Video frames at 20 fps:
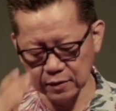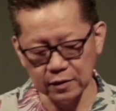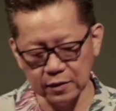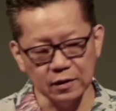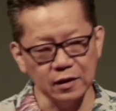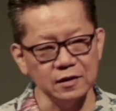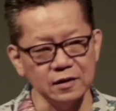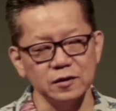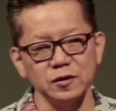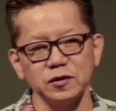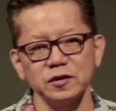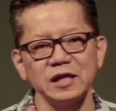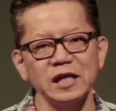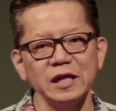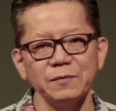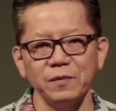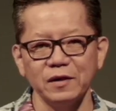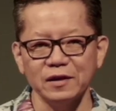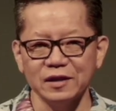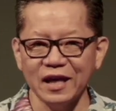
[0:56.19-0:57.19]
uh, to
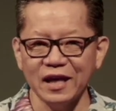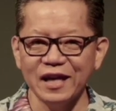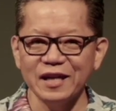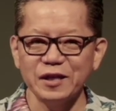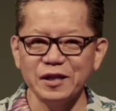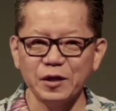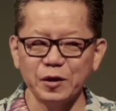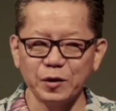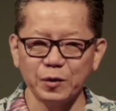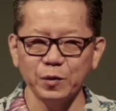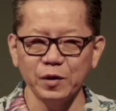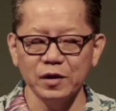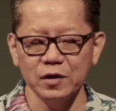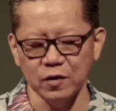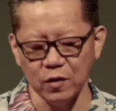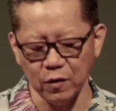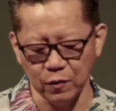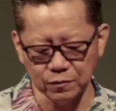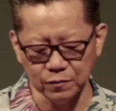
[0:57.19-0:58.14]
keep a 10 year window.